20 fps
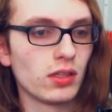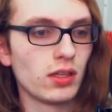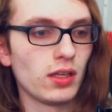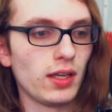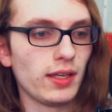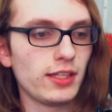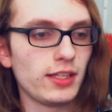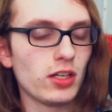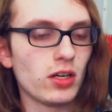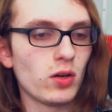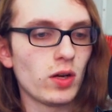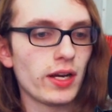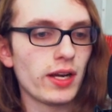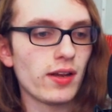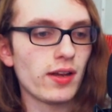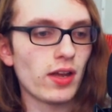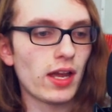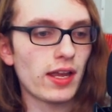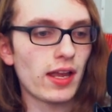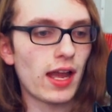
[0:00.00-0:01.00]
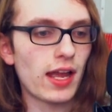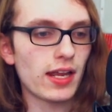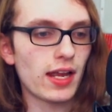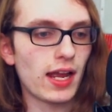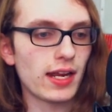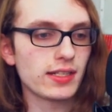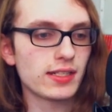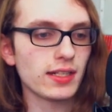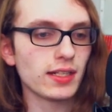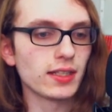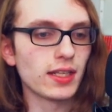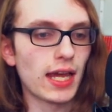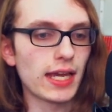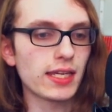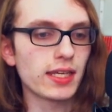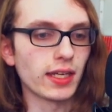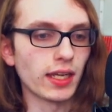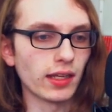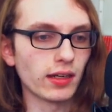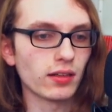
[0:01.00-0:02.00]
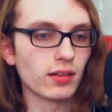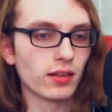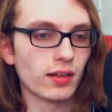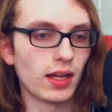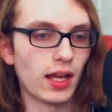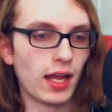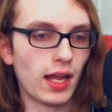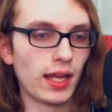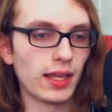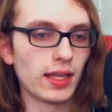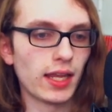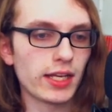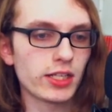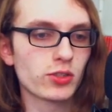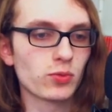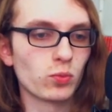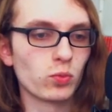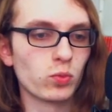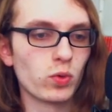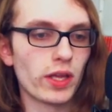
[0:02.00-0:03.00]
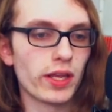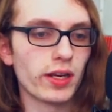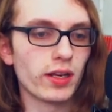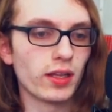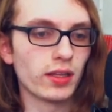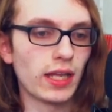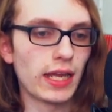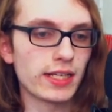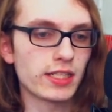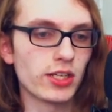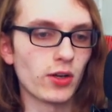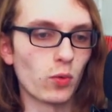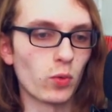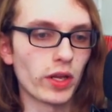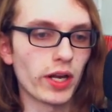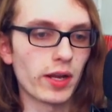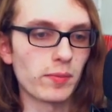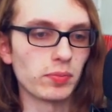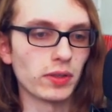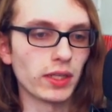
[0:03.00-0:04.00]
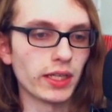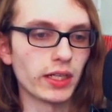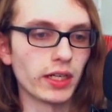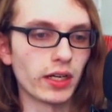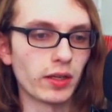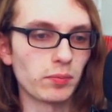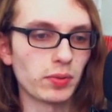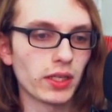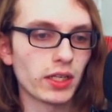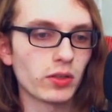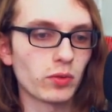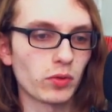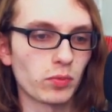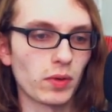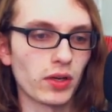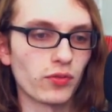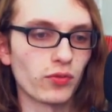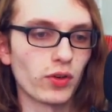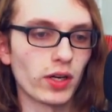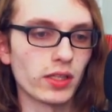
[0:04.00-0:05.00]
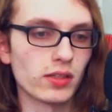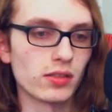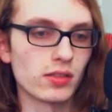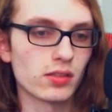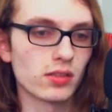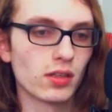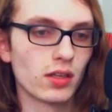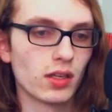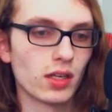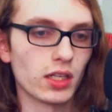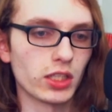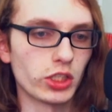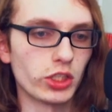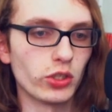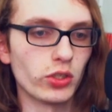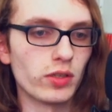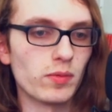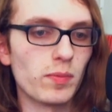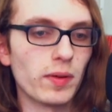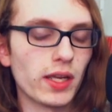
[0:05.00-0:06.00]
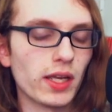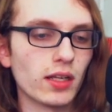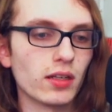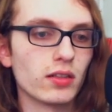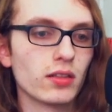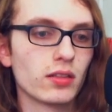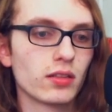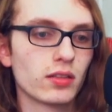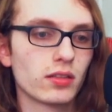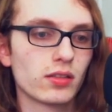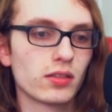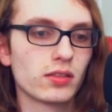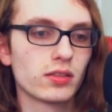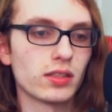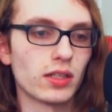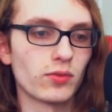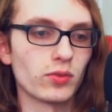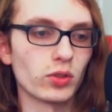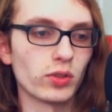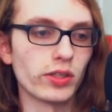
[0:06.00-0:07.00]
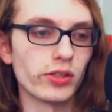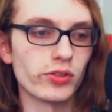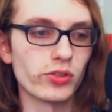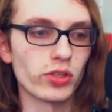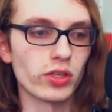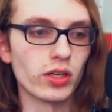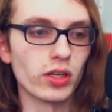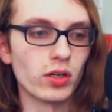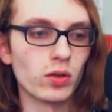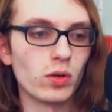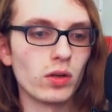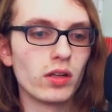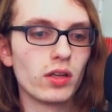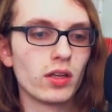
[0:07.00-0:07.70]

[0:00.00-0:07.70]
You know, I did like it. I liked it when I played it. I played it with my friends a good bit several years ago.